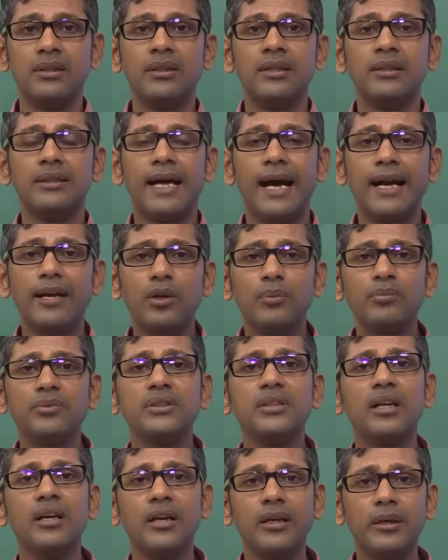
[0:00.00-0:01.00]
The atoms
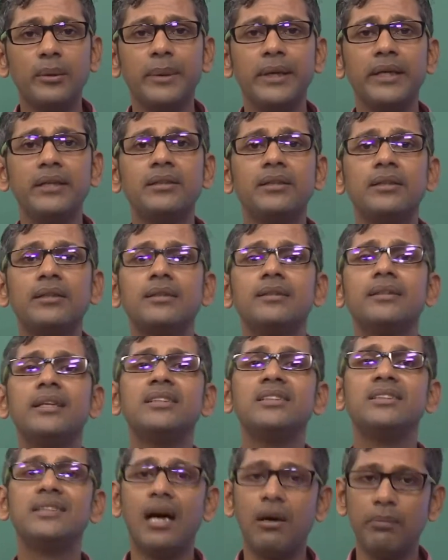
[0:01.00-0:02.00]
in the liquid, they
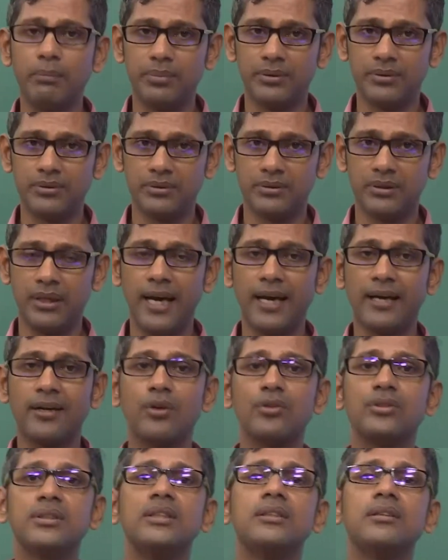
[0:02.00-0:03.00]
jump
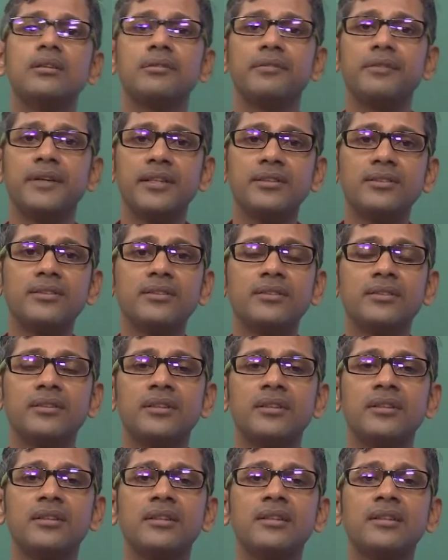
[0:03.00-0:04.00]
across the interface
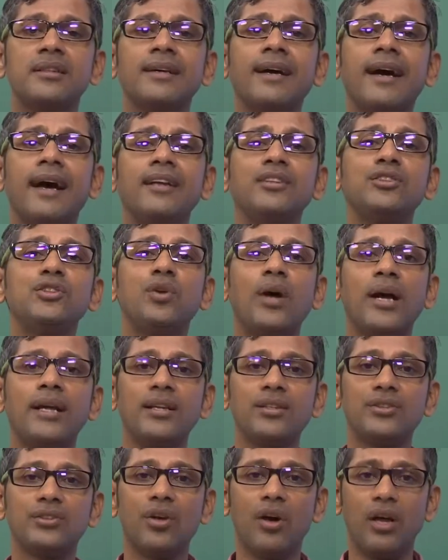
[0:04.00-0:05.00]
and join
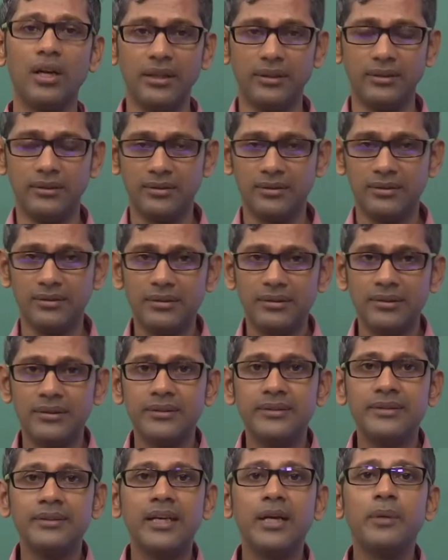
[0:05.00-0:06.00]
the solid
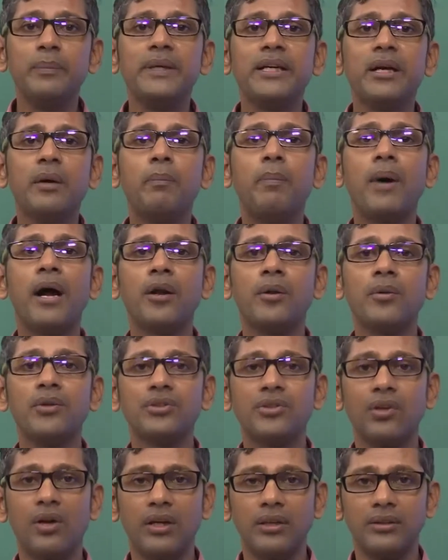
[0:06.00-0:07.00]
and become part of the
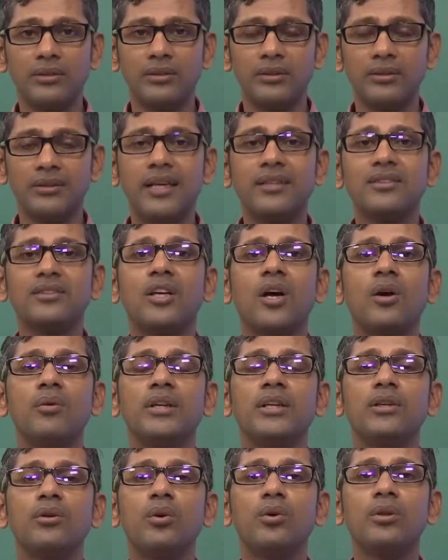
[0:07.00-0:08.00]
solid. That's how
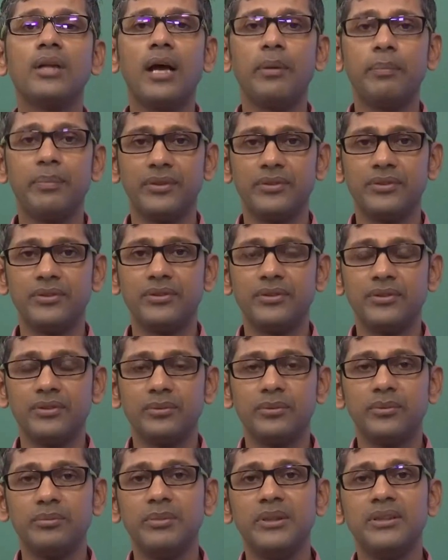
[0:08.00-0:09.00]
the growth happens
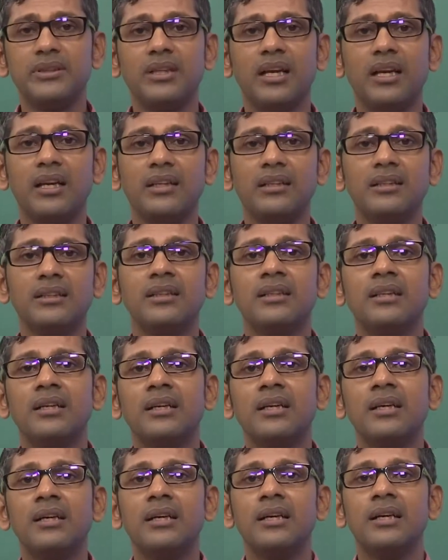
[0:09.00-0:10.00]
basically,
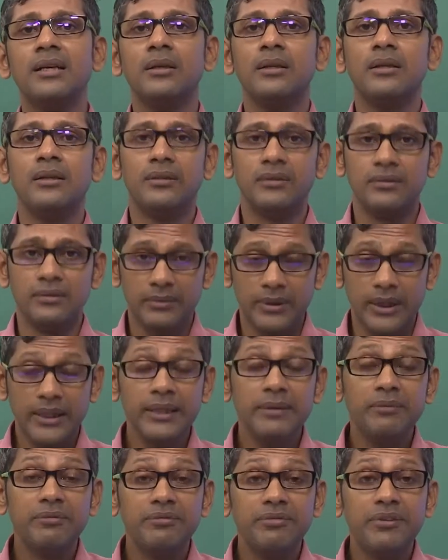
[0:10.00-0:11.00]
in
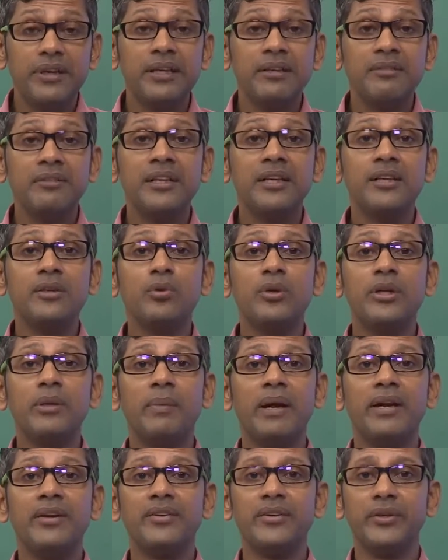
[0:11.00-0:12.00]
a very
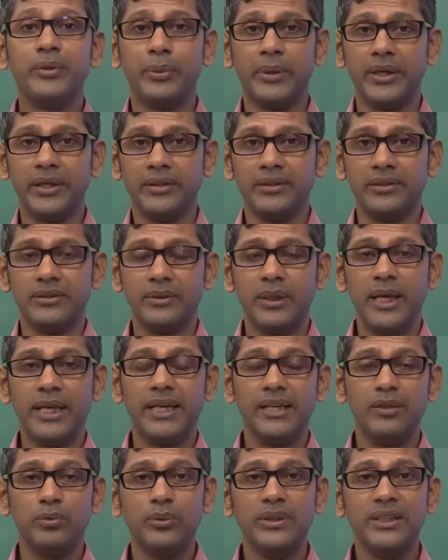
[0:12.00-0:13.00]
rudimentary way.
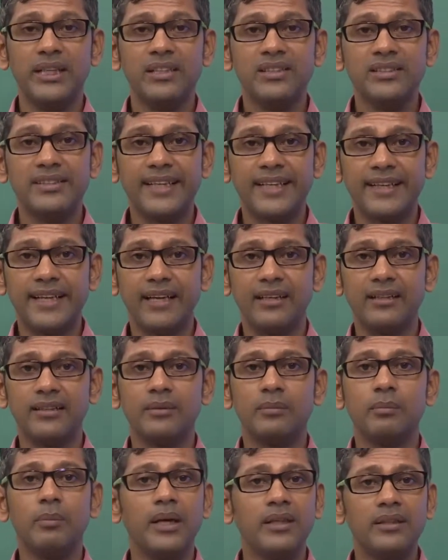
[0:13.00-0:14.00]
we can say that,
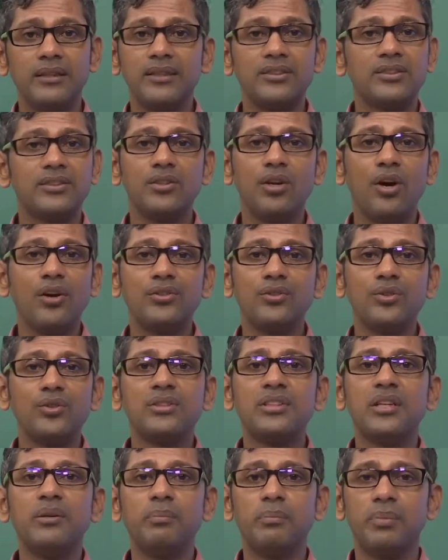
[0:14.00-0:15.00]
but it's not so
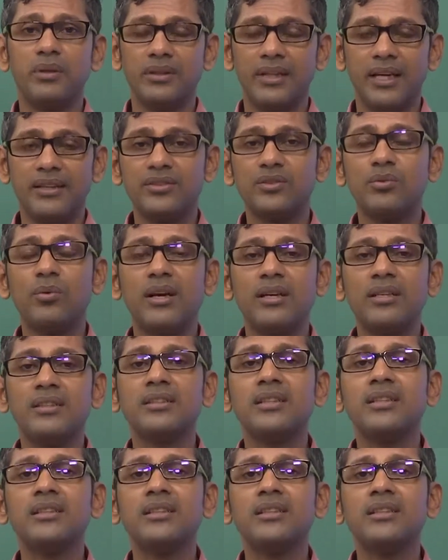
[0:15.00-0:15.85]
simple. That's what is